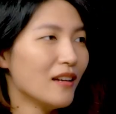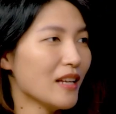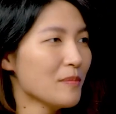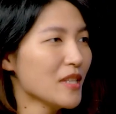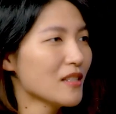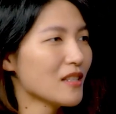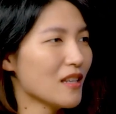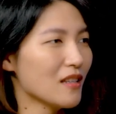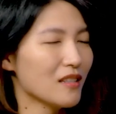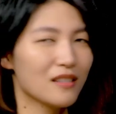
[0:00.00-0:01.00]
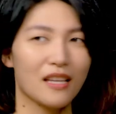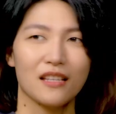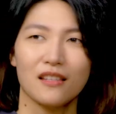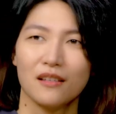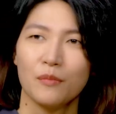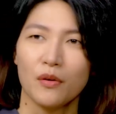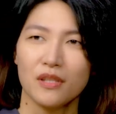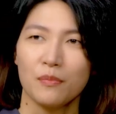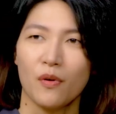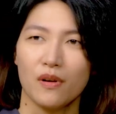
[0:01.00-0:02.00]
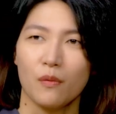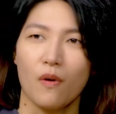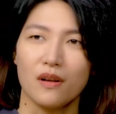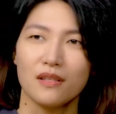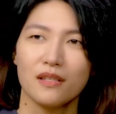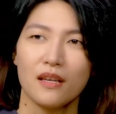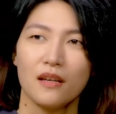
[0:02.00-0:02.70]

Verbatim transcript: Let me st state the most important ones.